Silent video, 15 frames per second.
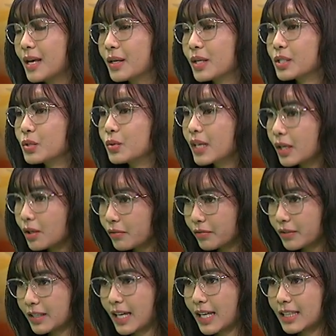Because you cannot
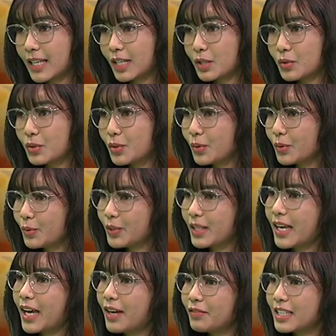forget that you don't
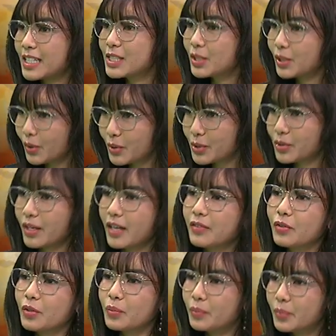only have these loans, you
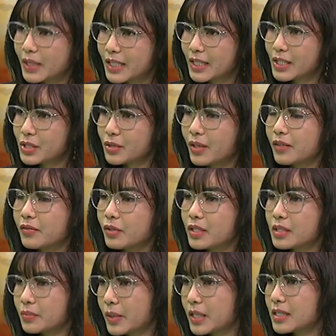have your bills, you have your
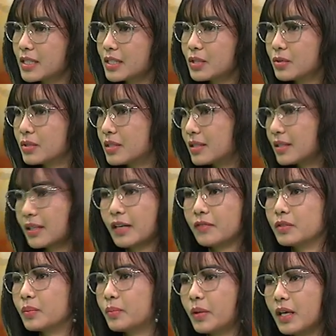expenses, you still
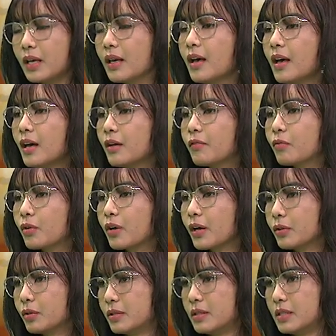have to pay for
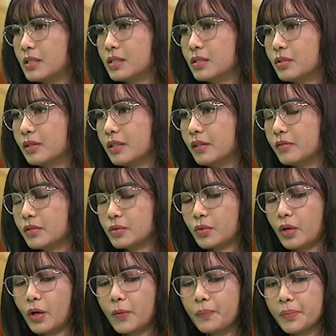other things in your life as
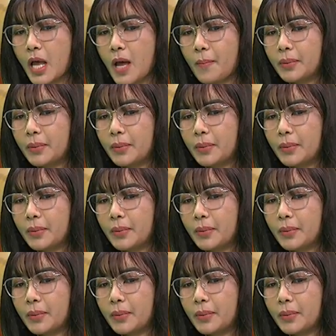well.